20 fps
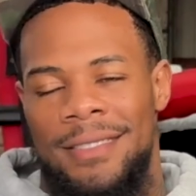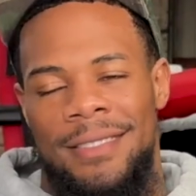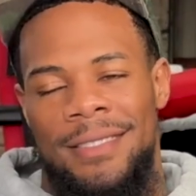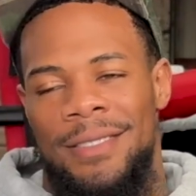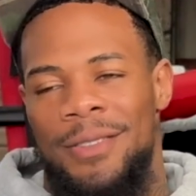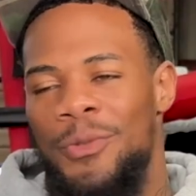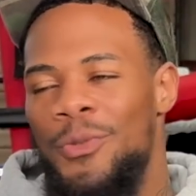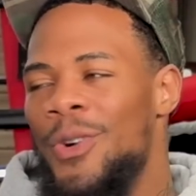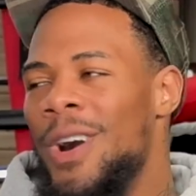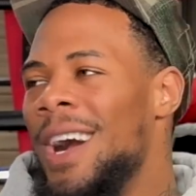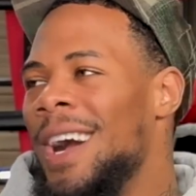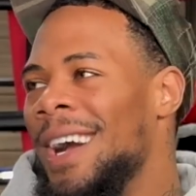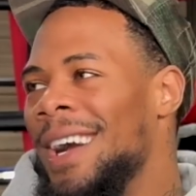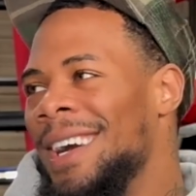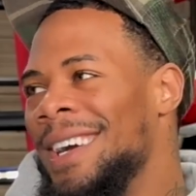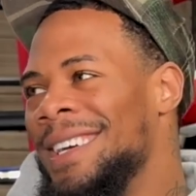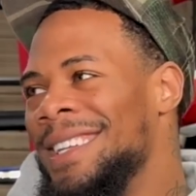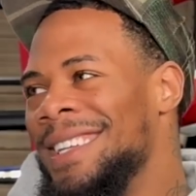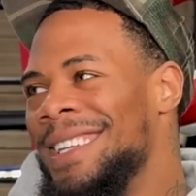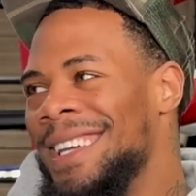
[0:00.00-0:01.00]
why?
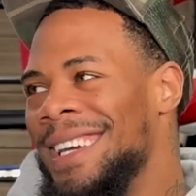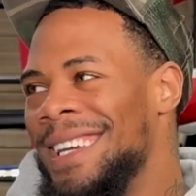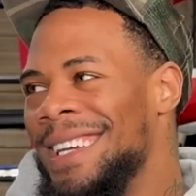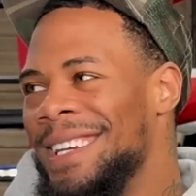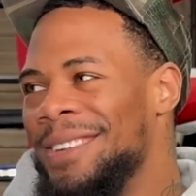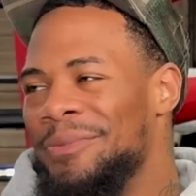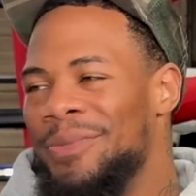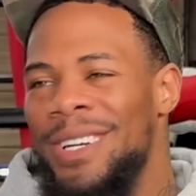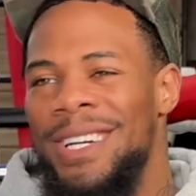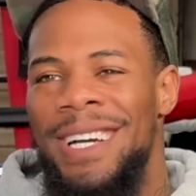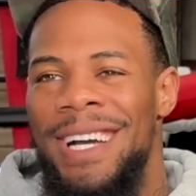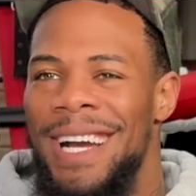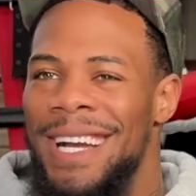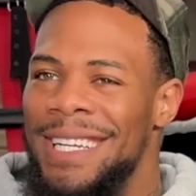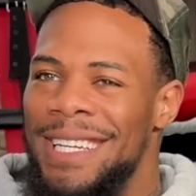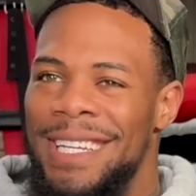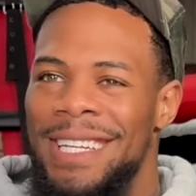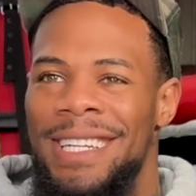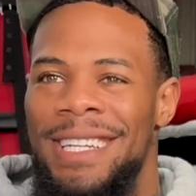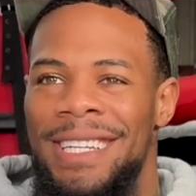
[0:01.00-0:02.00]
Like, but I
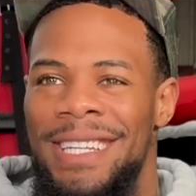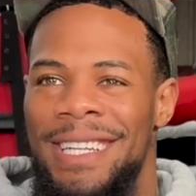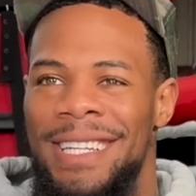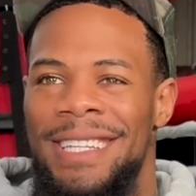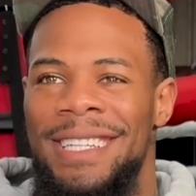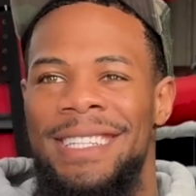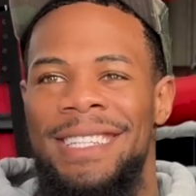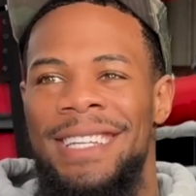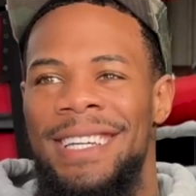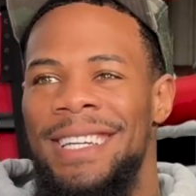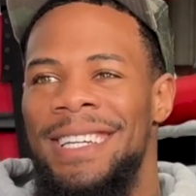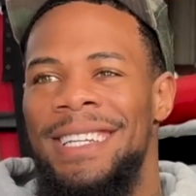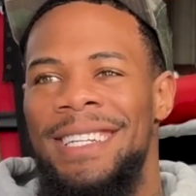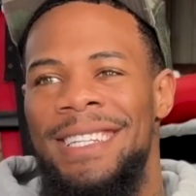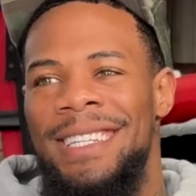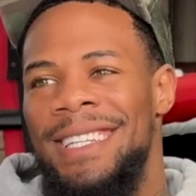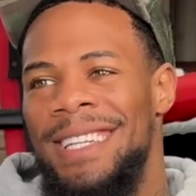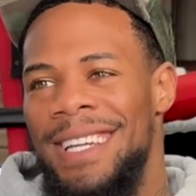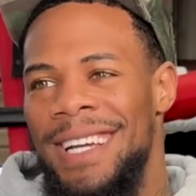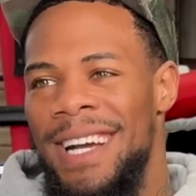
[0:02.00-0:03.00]
get it. Like,
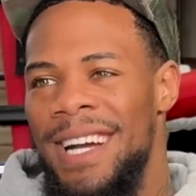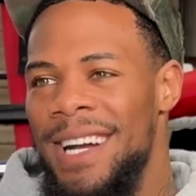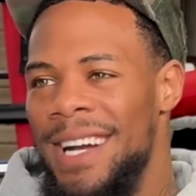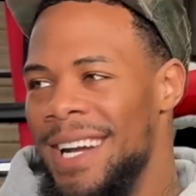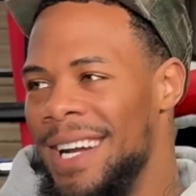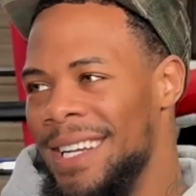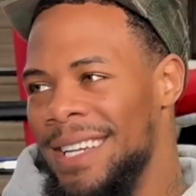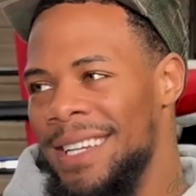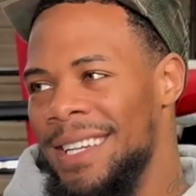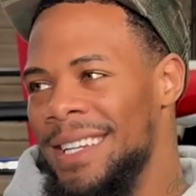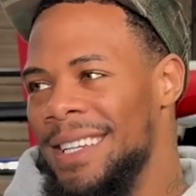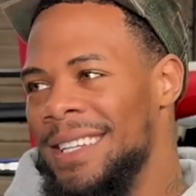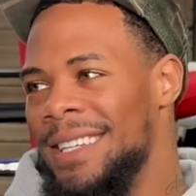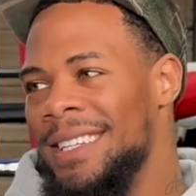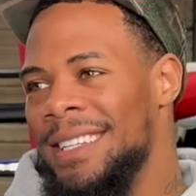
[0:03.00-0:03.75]
I get it.